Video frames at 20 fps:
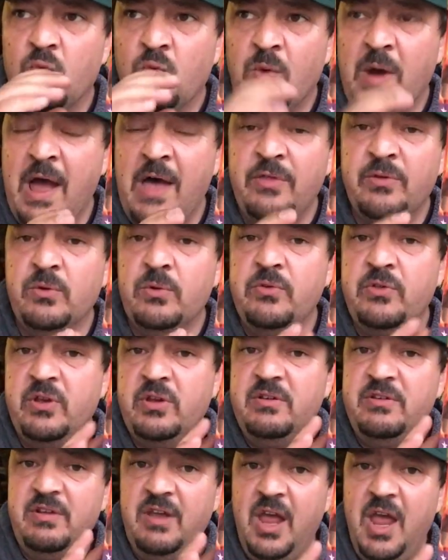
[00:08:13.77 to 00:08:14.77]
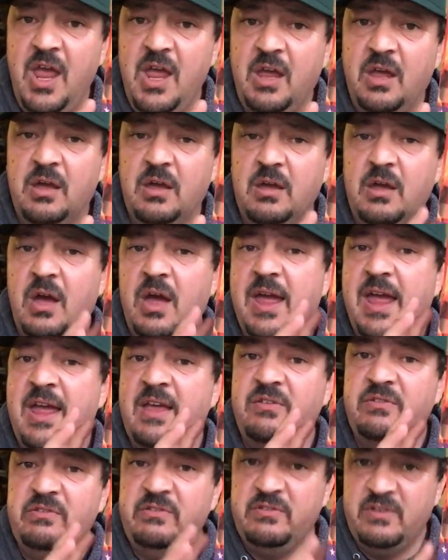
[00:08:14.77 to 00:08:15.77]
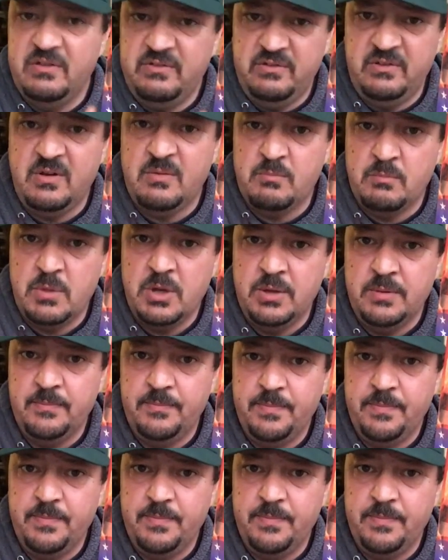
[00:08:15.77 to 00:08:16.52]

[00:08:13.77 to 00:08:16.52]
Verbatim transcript: rather than take a system